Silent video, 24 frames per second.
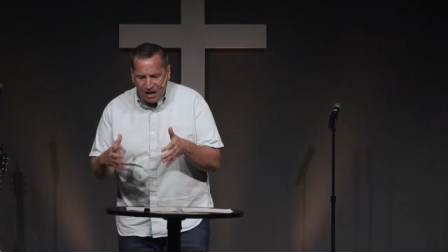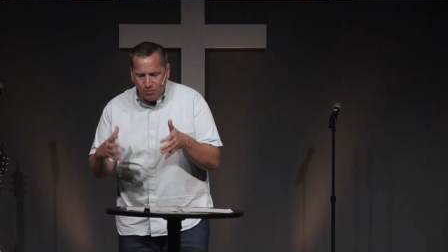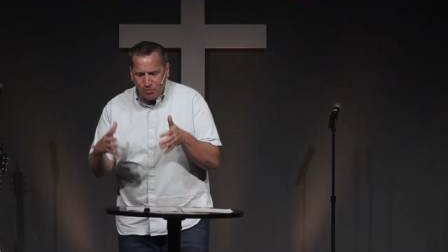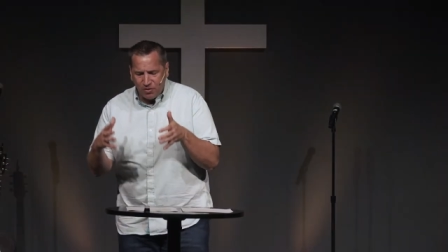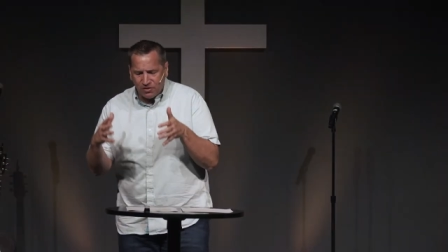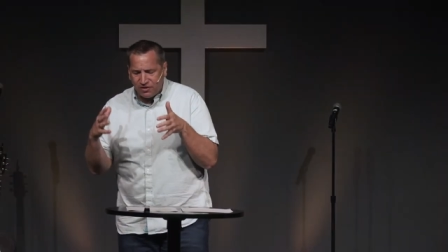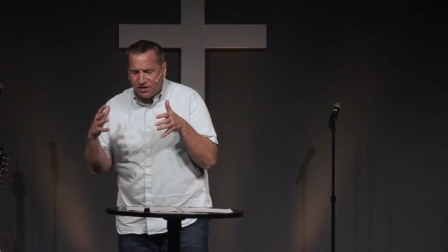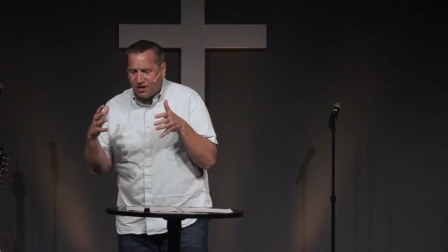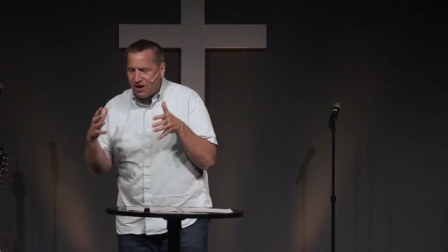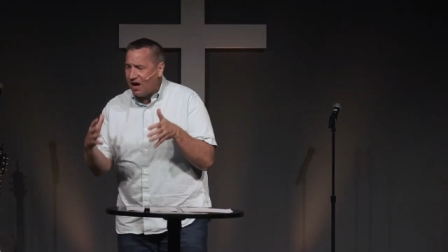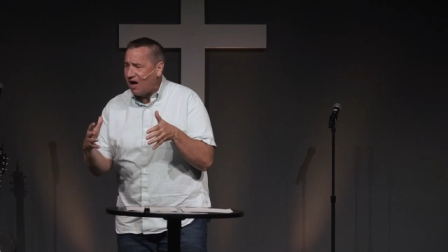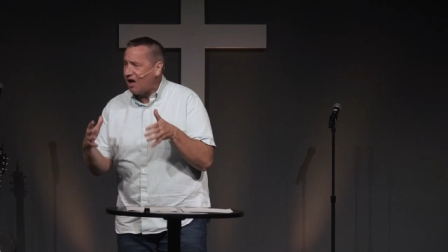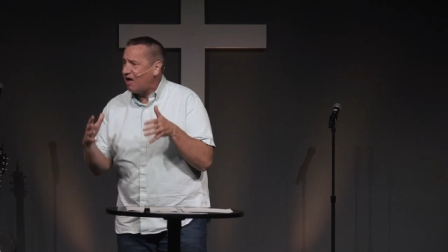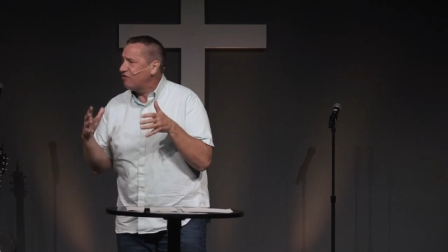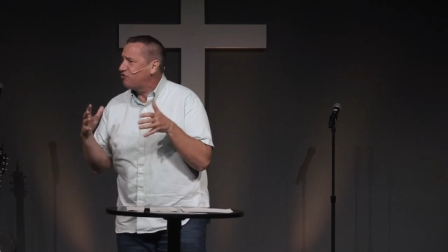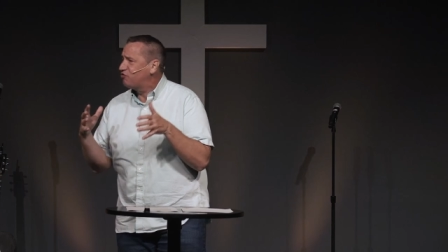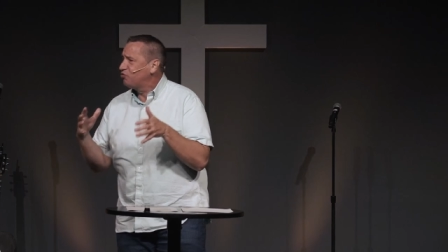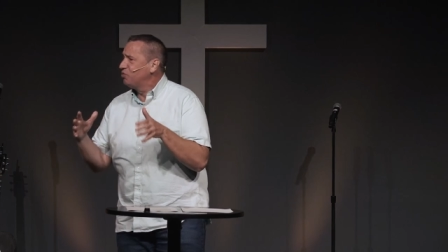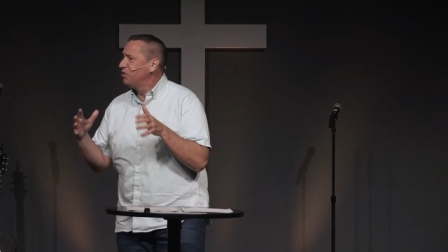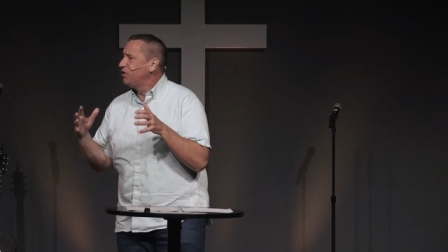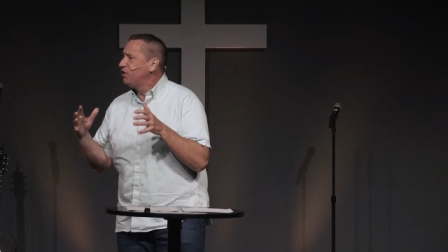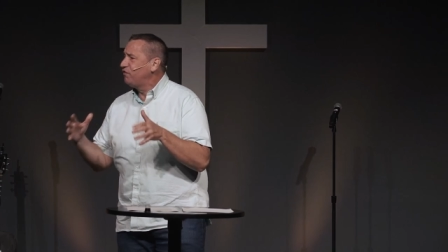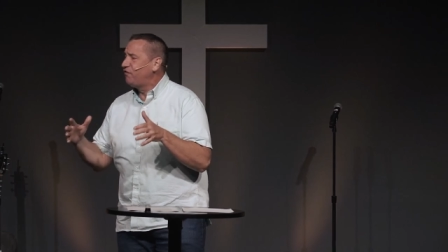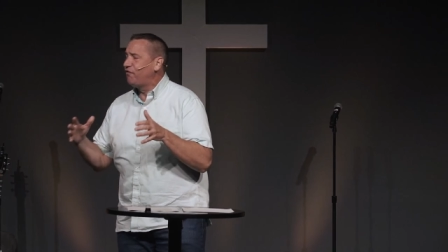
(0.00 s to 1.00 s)
with God's
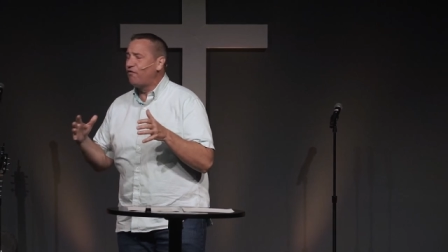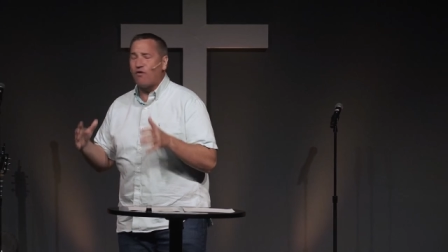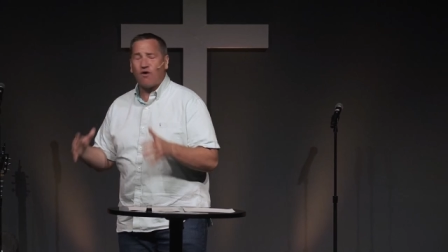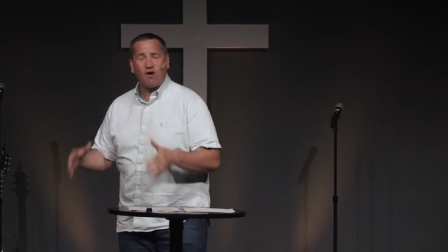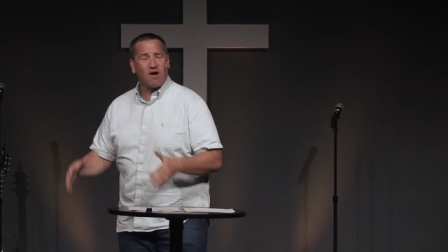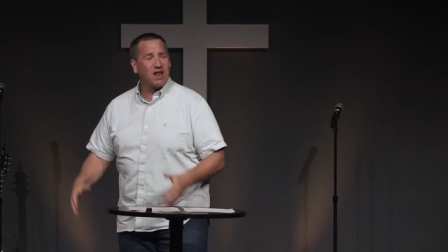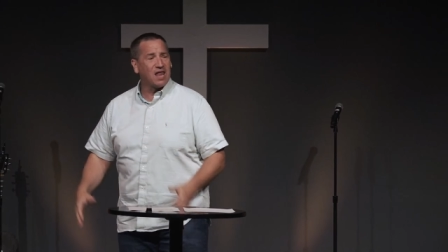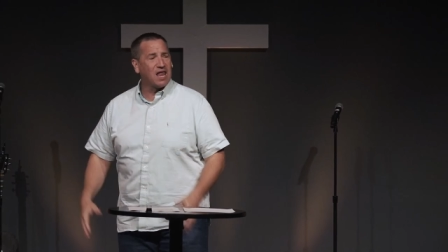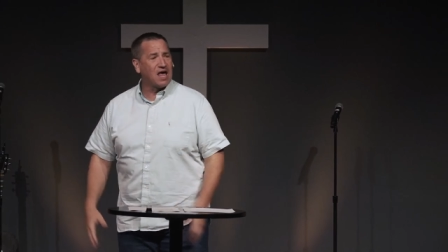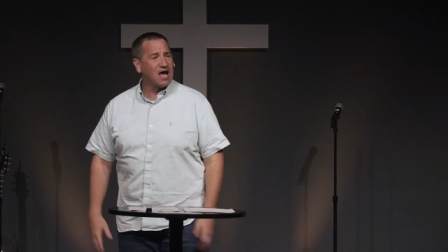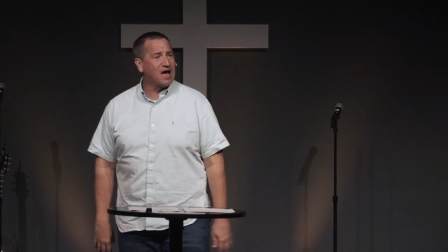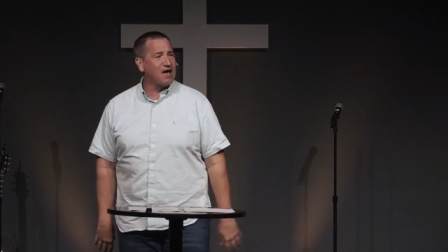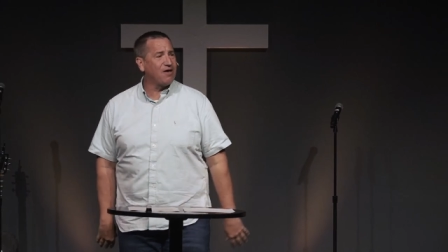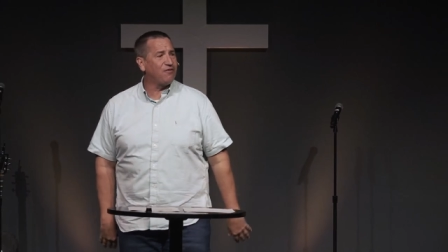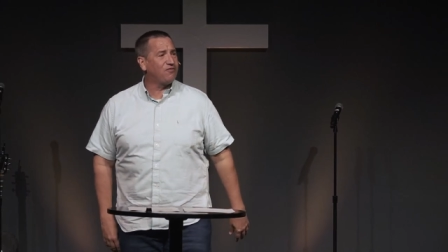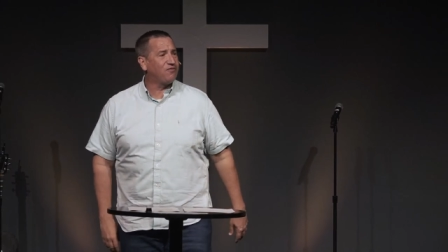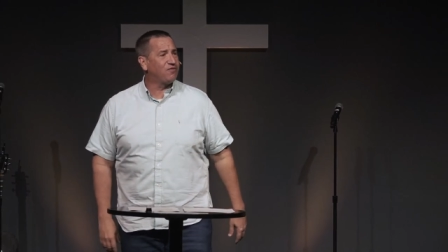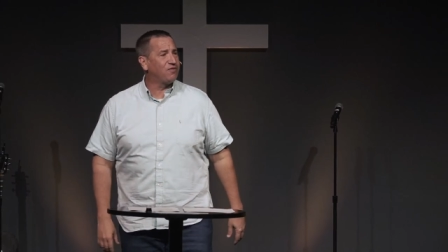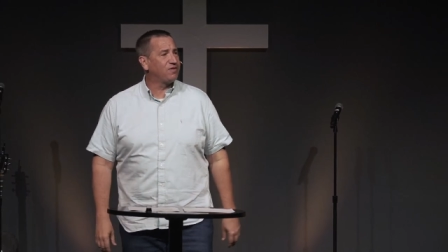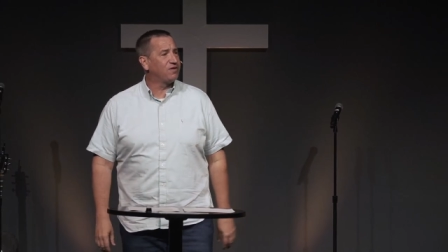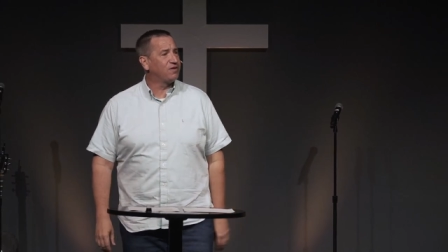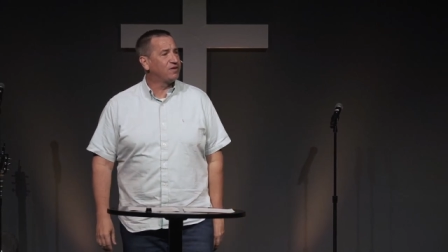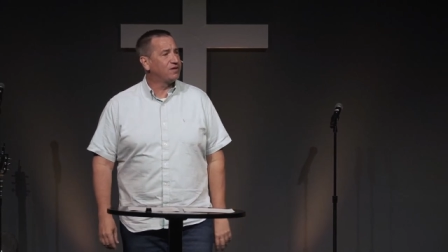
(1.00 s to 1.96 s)
will for our life.